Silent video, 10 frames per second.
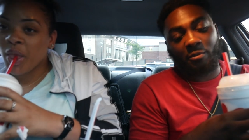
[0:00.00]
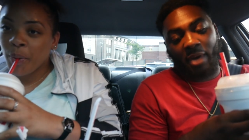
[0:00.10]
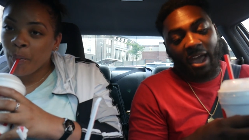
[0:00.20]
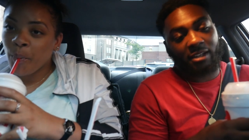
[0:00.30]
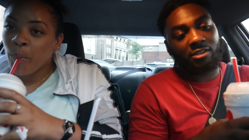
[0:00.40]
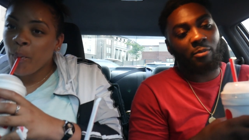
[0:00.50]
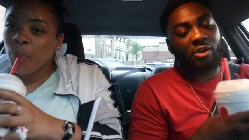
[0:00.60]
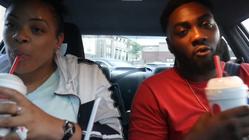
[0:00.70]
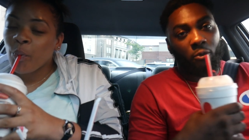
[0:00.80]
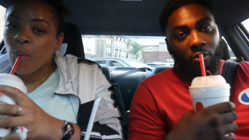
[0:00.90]
Speaker 1: back to my
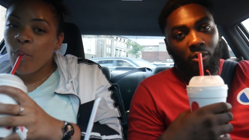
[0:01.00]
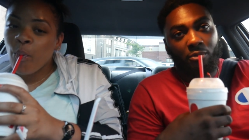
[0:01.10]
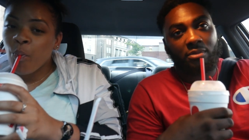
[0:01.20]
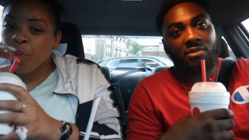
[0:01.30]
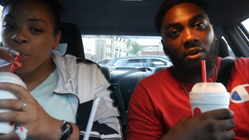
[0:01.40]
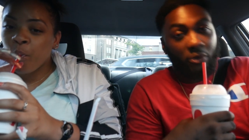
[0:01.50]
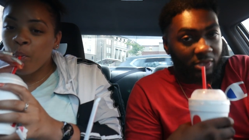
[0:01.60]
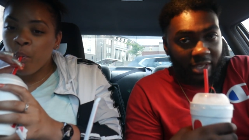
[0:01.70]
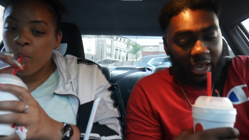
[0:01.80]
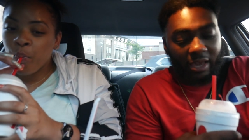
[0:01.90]
normal
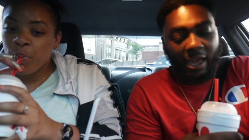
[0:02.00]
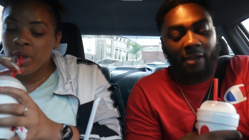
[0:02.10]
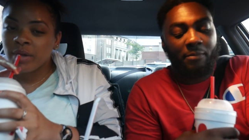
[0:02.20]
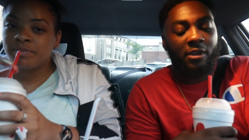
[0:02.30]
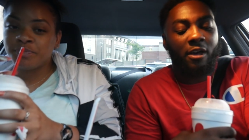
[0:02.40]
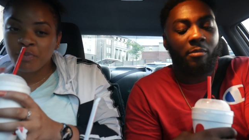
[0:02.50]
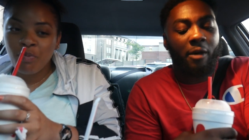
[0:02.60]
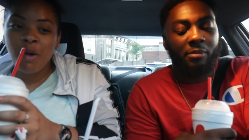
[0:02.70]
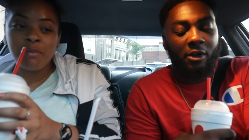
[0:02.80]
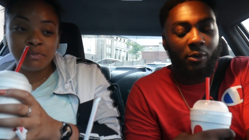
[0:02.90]
Thursday 8 p.m.
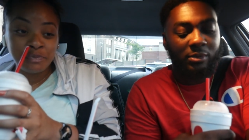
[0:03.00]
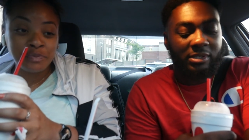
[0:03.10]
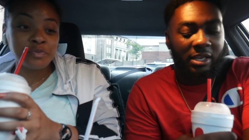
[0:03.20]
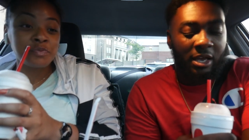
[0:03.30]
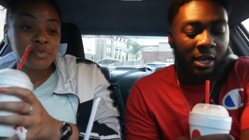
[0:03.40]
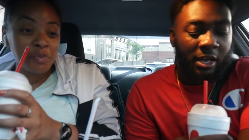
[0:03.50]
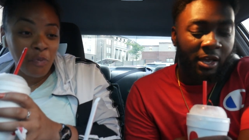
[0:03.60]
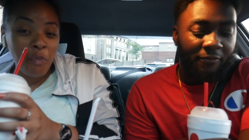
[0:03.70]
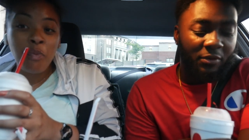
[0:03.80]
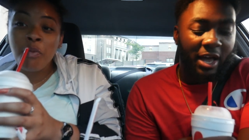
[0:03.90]
uploads.
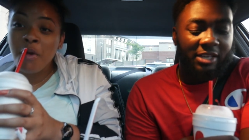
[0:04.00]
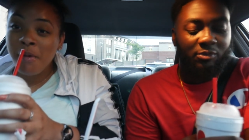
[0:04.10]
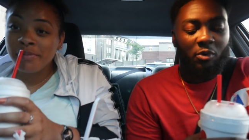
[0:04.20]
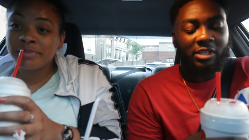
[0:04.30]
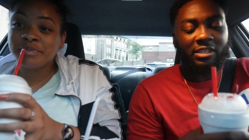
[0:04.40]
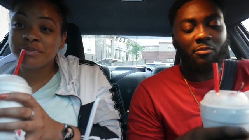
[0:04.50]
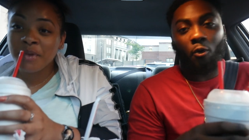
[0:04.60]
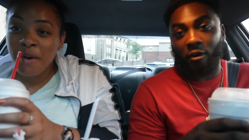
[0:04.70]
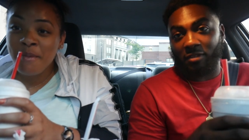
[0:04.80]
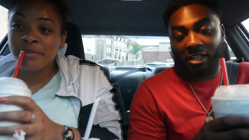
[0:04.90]
If you guys want to see
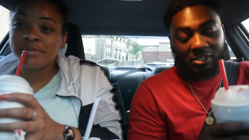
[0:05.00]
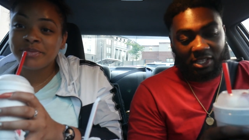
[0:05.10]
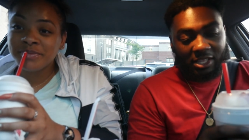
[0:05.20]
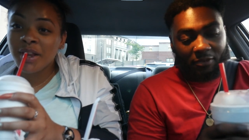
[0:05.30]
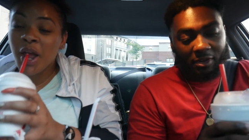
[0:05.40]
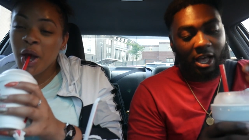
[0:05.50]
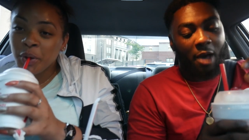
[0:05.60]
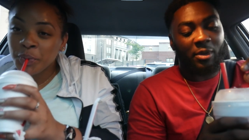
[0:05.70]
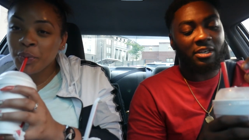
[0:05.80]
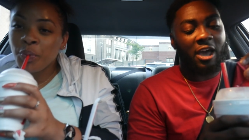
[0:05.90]
more of Lindsay, leave a
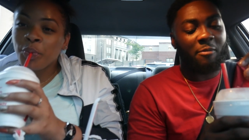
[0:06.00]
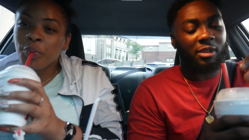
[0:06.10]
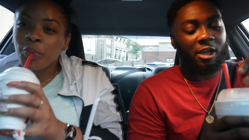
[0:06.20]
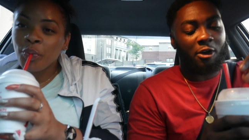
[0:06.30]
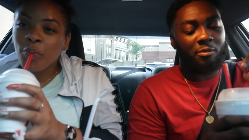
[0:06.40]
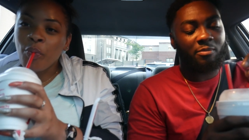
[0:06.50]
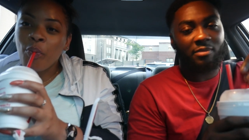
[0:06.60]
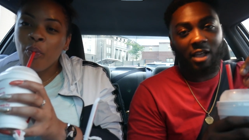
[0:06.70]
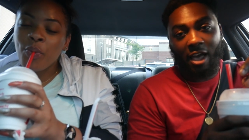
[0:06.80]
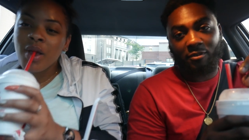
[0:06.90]
comment down below.
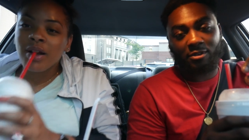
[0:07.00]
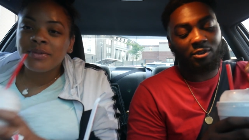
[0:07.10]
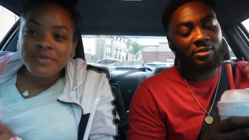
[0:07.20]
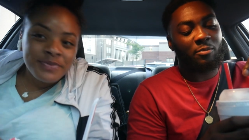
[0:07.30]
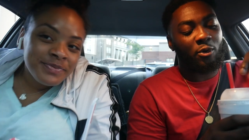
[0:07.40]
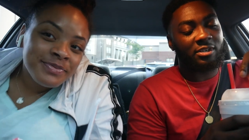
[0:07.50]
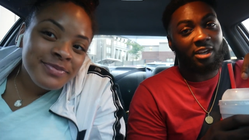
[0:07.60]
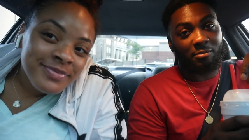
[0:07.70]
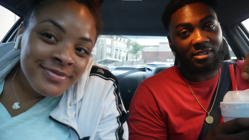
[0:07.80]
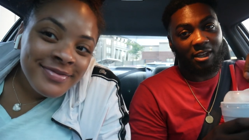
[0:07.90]
Have her do some more
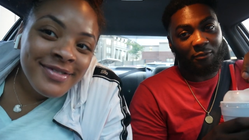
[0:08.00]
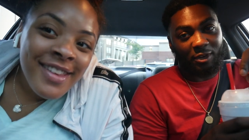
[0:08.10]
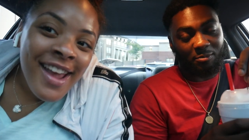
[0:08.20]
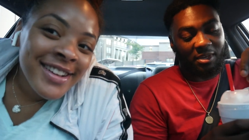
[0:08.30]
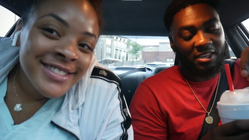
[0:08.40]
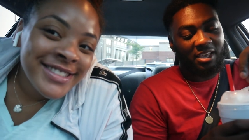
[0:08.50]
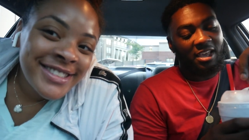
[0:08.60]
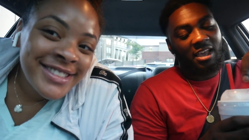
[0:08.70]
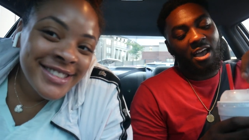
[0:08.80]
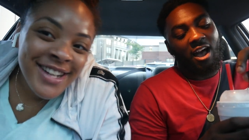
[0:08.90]
dumb stuff with me.
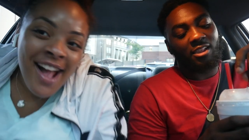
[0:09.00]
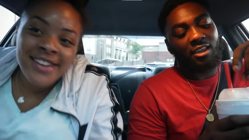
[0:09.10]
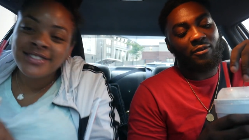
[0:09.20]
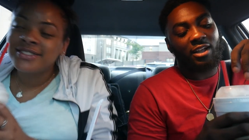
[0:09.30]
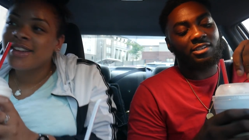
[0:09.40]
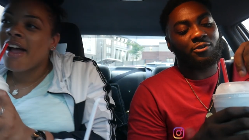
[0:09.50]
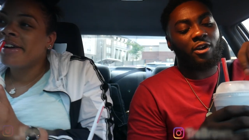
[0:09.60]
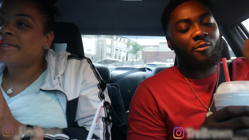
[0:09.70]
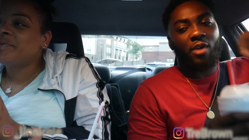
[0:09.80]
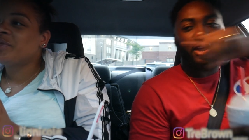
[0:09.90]
I'll leave her
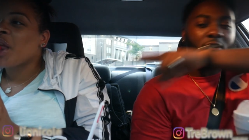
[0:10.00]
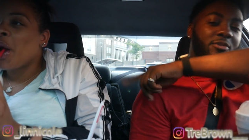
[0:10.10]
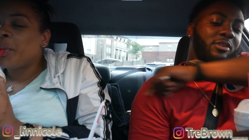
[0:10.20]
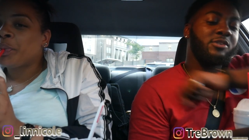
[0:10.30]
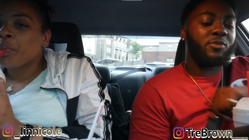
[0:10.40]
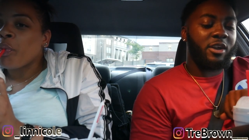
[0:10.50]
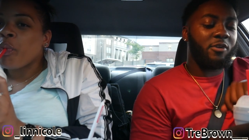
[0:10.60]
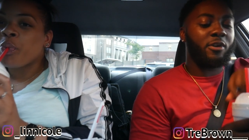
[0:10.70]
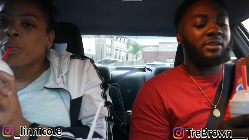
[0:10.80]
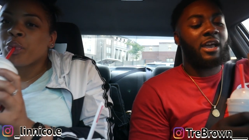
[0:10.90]
Instagram right here on the screen
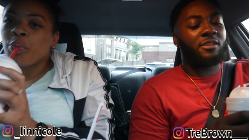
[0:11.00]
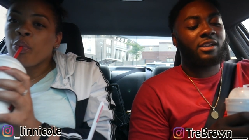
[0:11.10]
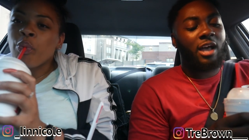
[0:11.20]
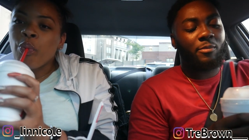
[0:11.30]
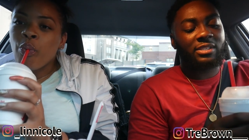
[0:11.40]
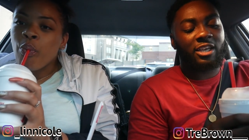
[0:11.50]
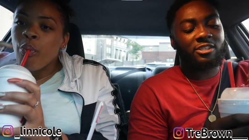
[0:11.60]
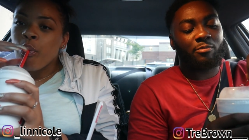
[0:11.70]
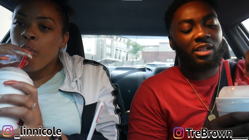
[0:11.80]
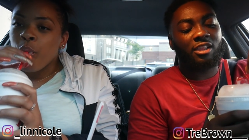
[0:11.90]
or down in the comment
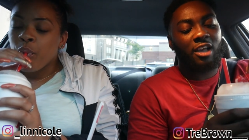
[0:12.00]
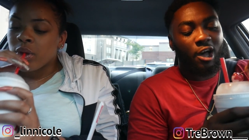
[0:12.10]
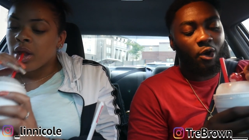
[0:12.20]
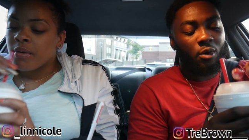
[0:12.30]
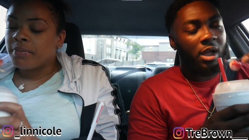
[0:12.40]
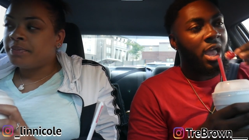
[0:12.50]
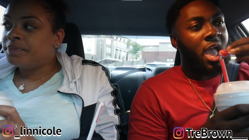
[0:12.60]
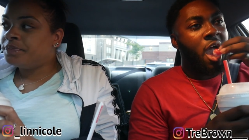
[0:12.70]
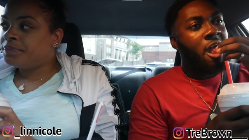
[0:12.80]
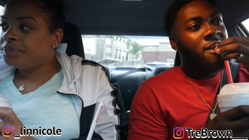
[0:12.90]
section below.
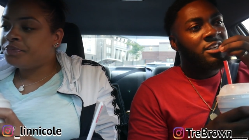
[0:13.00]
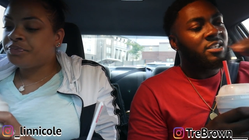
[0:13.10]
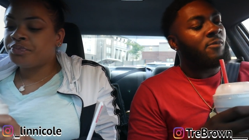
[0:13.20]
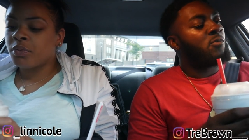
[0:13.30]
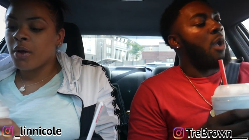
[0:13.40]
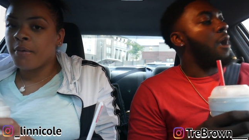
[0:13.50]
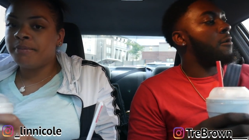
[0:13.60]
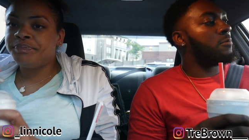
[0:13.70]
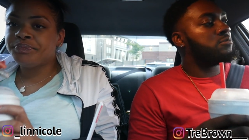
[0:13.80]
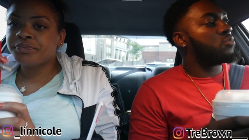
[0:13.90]

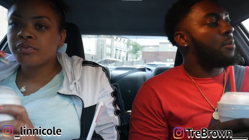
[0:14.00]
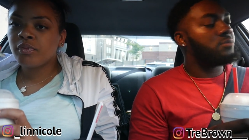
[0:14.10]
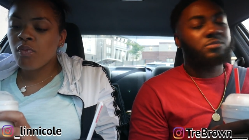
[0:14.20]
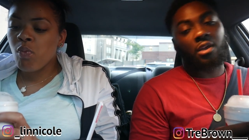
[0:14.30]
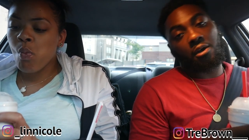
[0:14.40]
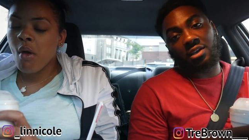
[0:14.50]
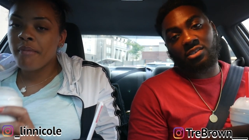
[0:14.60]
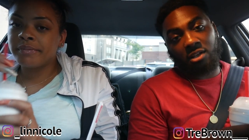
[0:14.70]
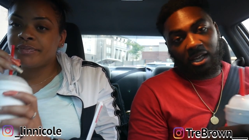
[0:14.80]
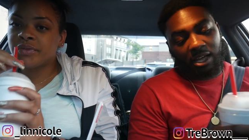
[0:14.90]
That's all I